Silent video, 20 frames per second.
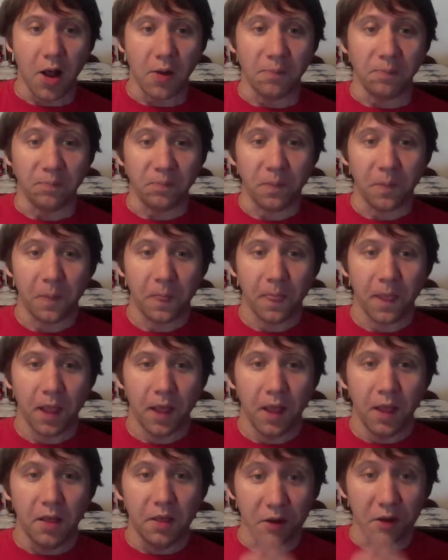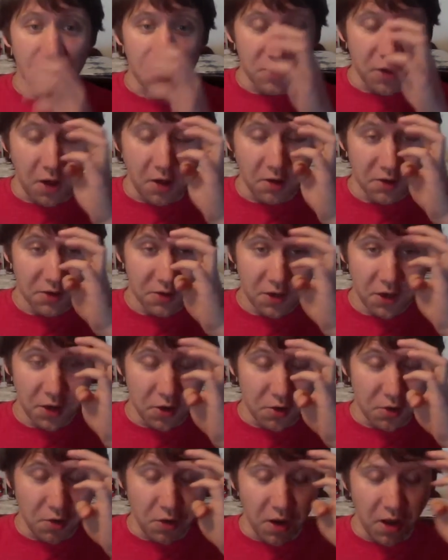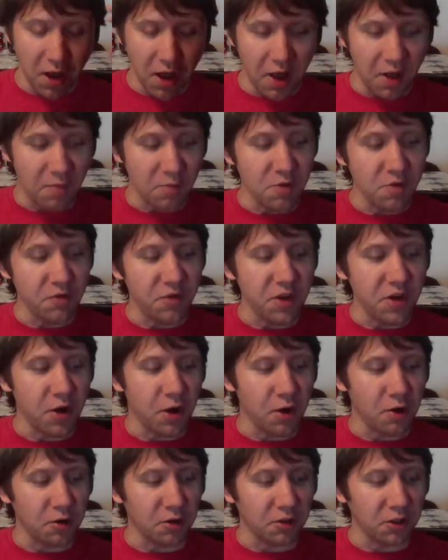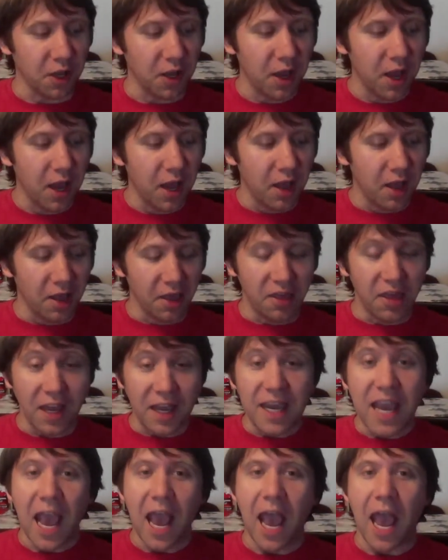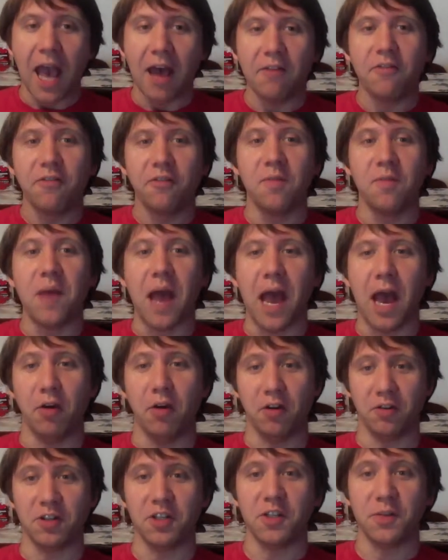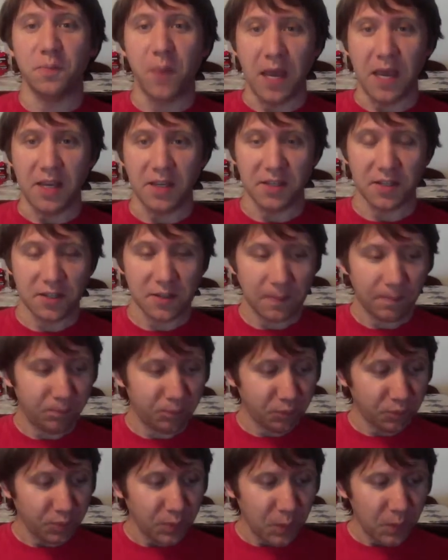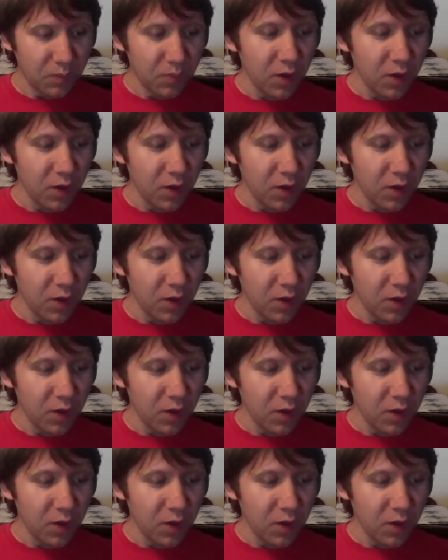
There is also a movie called The Cat from Outer Space,